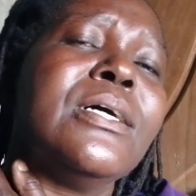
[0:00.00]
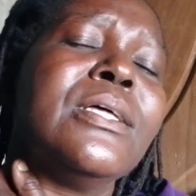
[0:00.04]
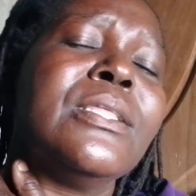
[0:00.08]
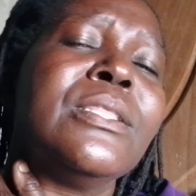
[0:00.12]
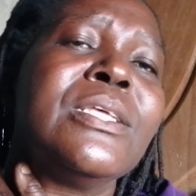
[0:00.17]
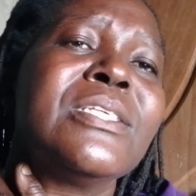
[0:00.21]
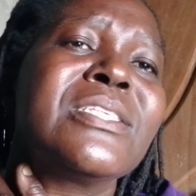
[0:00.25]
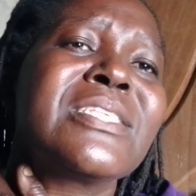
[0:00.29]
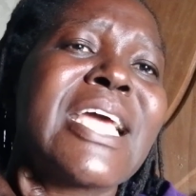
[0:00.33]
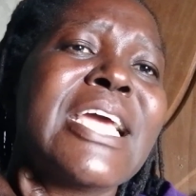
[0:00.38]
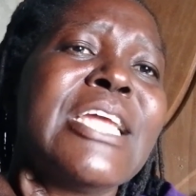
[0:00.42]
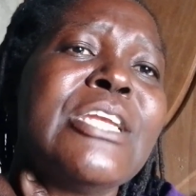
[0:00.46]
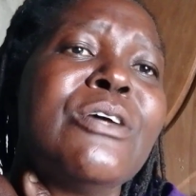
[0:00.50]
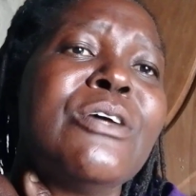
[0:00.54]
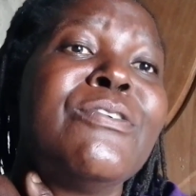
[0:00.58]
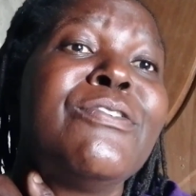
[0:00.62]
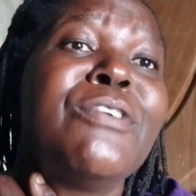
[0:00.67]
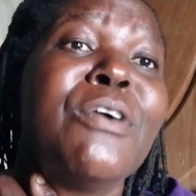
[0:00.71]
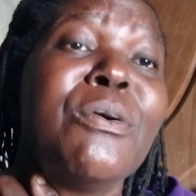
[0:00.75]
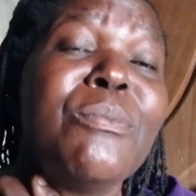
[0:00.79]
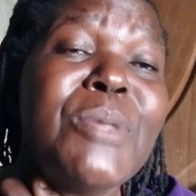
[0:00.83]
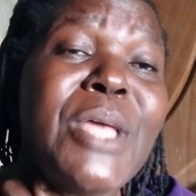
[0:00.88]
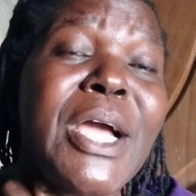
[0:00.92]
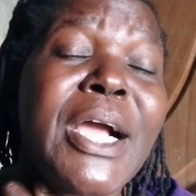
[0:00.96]
this kind of
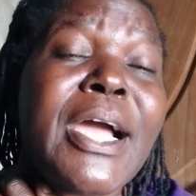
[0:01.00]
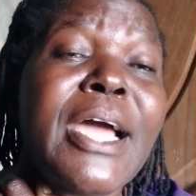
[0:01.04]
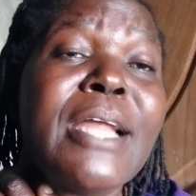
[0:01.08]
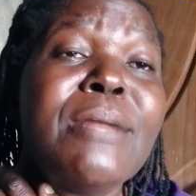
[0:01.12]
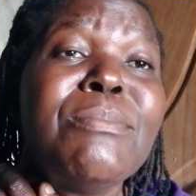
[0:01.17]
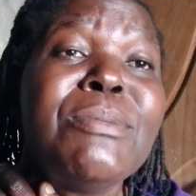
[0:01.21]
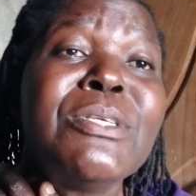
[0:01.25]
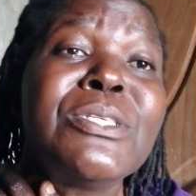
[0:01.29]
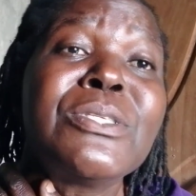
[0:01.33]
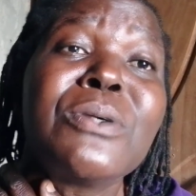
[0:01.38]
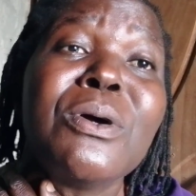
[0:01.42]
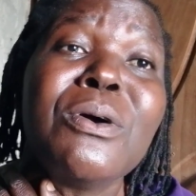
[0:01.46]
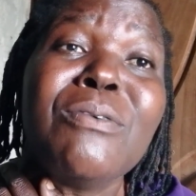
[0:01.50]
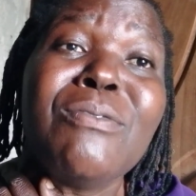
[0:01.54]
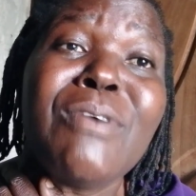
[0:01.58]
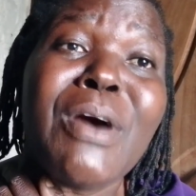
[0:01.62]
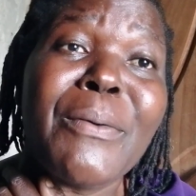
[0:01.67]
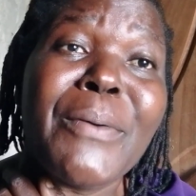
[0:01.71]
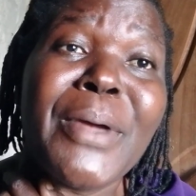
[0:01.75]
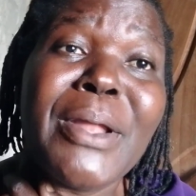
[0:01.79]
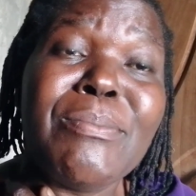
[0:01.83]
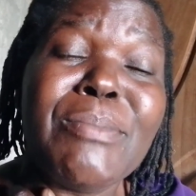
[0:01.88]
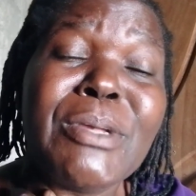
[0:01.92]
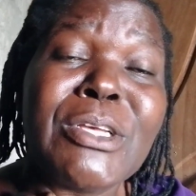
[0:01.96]
phobia can be so
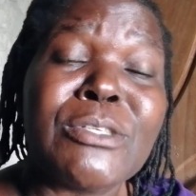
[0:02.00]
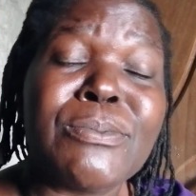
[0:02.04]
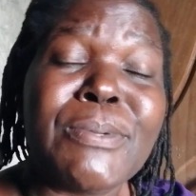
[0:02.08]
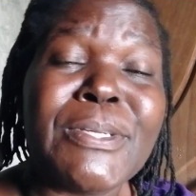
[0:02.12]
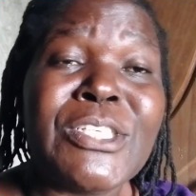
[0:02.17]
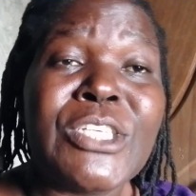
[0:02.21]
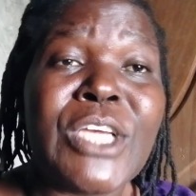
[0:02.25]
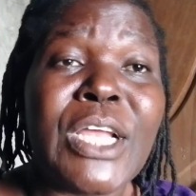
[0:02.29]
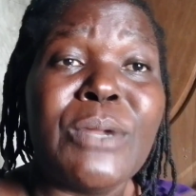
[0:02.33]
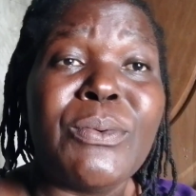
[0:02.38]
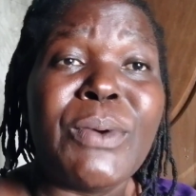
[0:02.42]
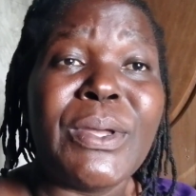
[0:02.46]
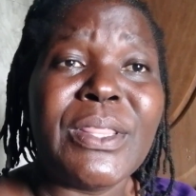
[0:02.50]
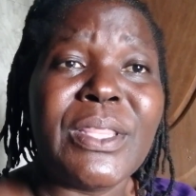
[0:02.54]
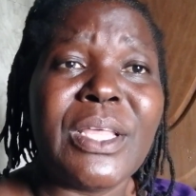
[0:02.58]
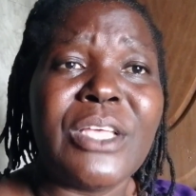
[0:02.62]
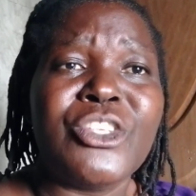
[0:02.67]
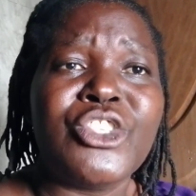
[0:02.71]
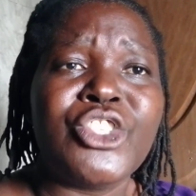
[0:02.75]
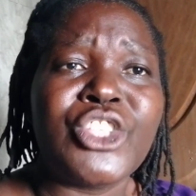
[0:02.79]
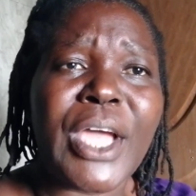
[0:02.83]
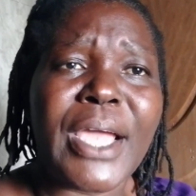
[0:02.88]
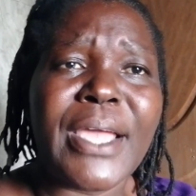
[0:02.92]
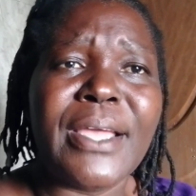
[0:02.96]
overwhelming, especially when the
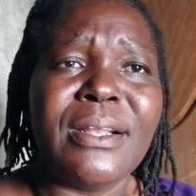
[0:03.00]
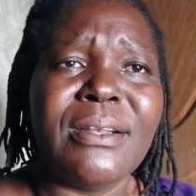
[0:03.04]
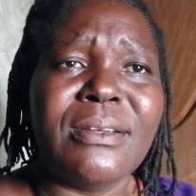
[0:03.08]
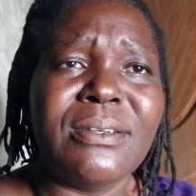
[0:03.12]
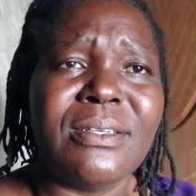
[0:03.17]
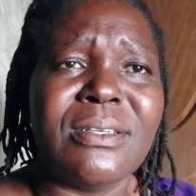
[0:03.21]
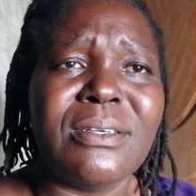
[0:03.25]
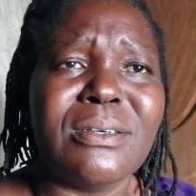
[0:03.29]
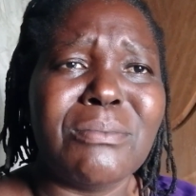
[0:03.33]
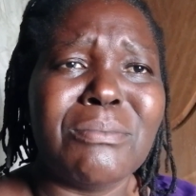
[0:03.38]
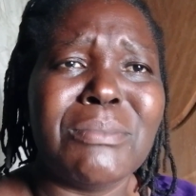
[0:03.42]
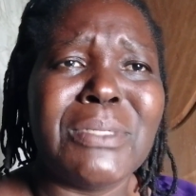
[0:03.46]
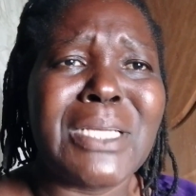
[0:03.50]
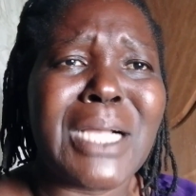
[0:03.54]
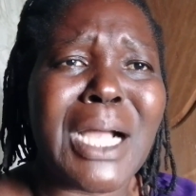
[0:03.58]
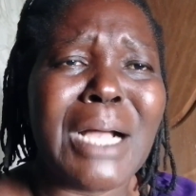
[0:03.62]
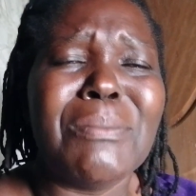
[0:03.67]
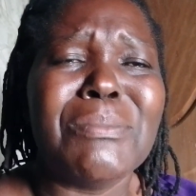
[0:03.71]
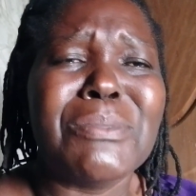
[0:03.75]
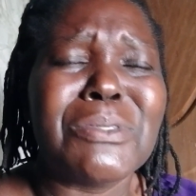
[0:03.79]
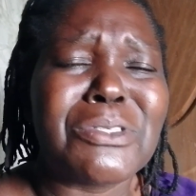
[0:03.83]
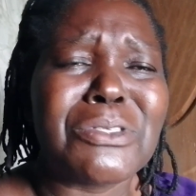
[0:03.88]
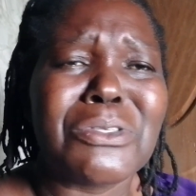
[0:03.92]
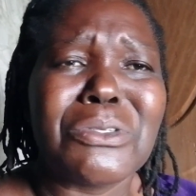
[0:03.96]
child
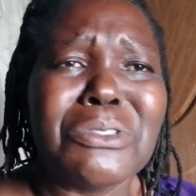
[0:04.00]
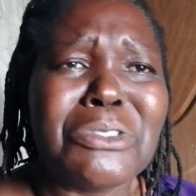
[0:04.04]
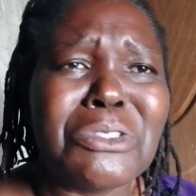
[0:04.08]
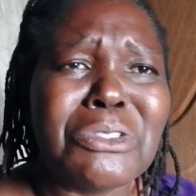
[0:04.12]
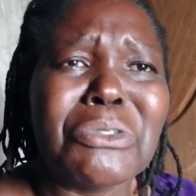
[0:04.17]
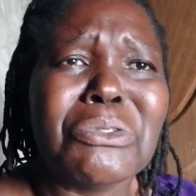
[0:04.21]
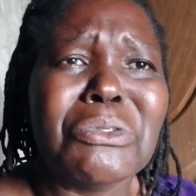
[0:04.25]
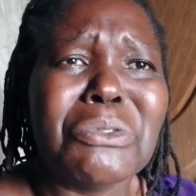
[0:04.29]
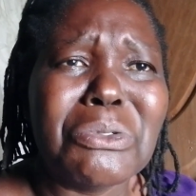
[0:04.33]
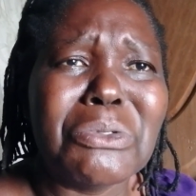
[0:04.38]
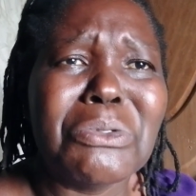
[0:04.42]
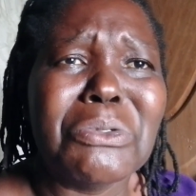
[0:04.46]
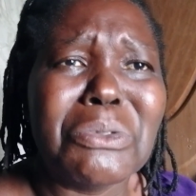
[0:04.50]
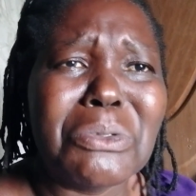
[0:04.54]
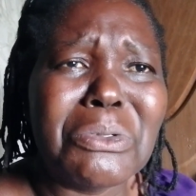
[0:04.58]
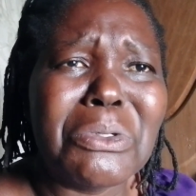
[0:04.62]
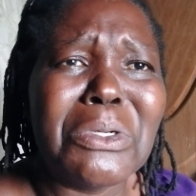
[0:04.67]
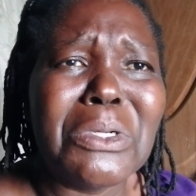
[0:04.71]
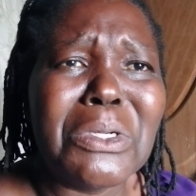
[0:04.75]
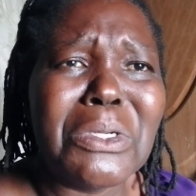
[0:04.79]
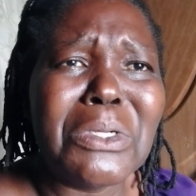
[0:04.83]
becomes too